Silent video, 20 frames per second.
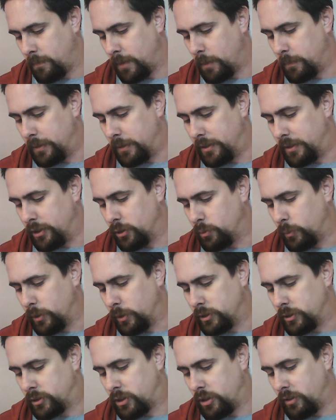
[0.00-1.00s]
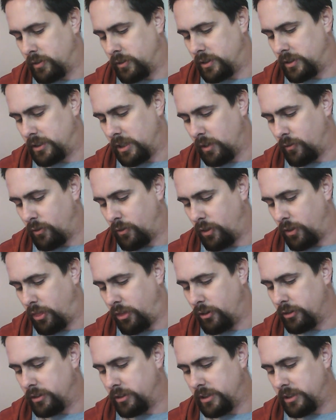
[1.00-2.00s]
But this one's currently selling for
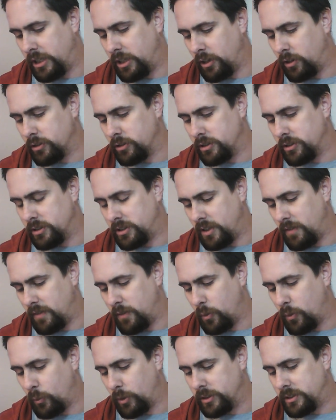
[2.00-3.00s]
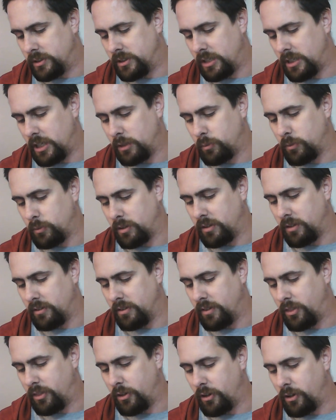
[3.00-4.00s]
$13.71 with
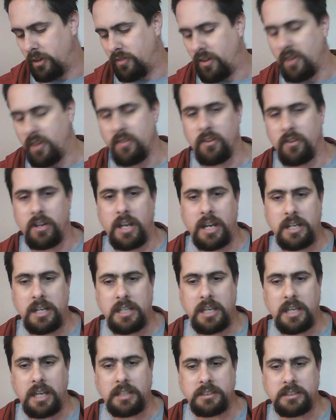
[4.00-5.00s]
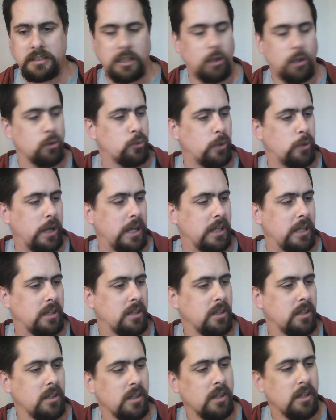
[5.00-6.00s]
the 3588 sales rank.
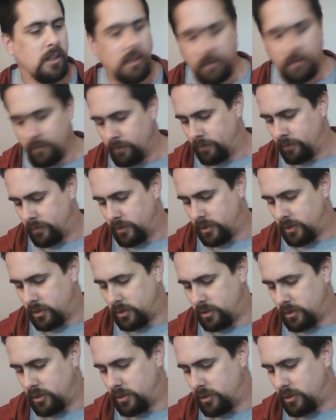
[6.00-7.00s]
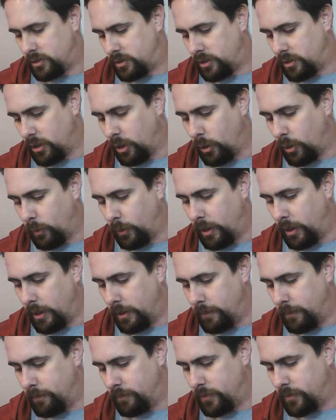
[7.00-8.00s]
So,
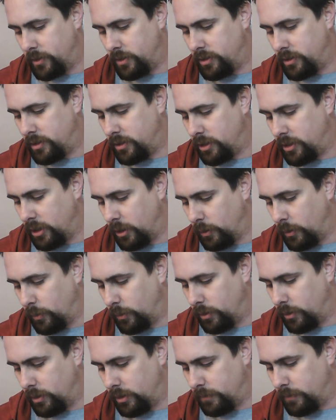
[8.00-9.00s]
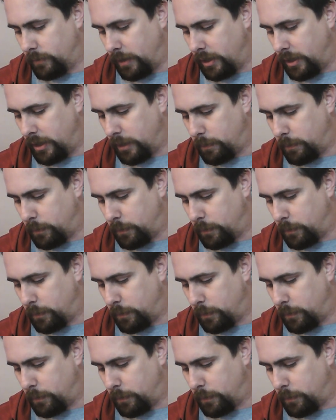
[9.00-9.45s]
um, you know, my net